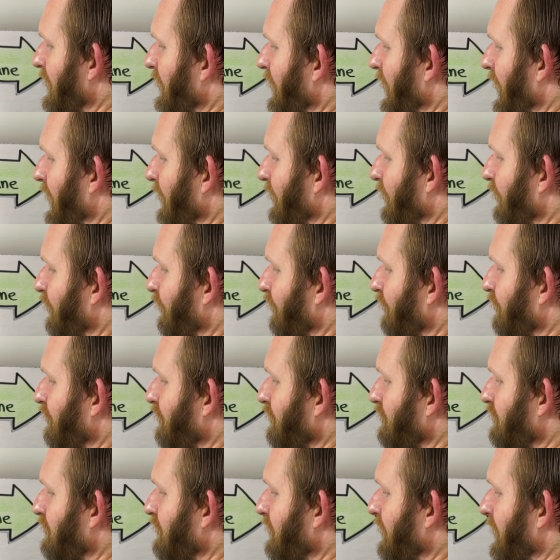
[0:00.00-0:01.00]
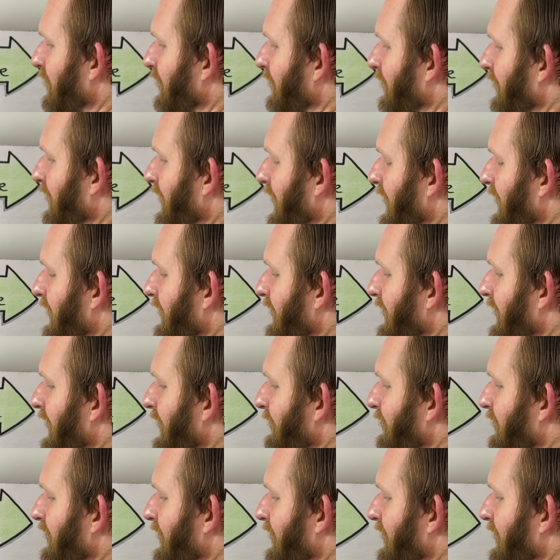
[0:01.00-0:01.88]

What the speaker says: I was super not happy